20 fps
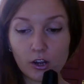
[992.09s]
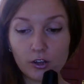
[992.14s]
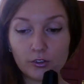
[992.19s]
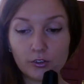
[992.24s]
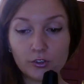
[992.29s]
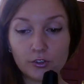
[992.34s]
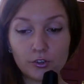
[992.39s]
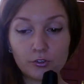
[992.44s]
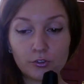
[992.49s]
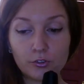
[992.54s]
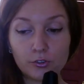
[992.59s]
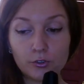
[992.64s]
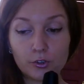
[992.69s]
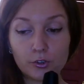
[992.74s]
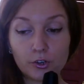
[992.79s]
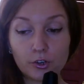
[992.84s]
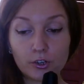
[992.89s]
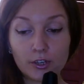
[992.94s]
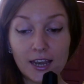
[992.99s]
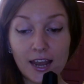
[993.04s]
you're
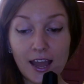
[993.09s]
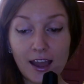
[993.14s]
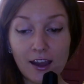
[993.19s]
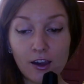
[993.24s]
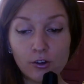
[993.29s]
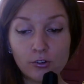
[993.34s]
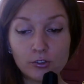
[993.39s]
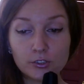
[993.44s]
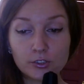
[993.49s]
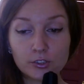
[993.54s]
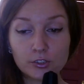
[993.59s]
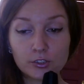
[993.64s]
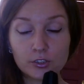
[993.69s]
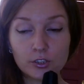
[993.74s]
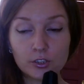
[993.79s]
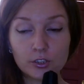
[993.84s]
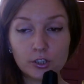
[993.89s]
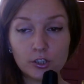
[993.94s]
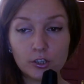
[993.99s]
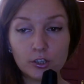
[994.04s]
not loud,
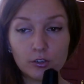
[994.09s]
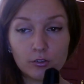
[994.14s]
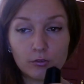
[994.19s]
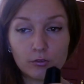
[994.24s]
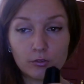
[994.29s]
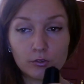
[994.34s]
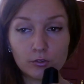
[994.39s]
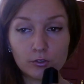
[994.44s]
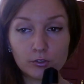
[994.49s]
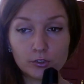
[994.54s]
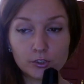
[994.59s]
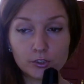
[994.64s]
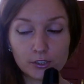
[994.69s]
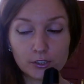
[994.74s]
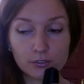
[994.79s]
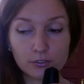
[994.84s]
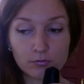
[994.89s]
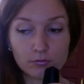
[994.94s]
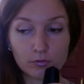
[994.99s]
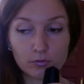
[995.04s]
you're just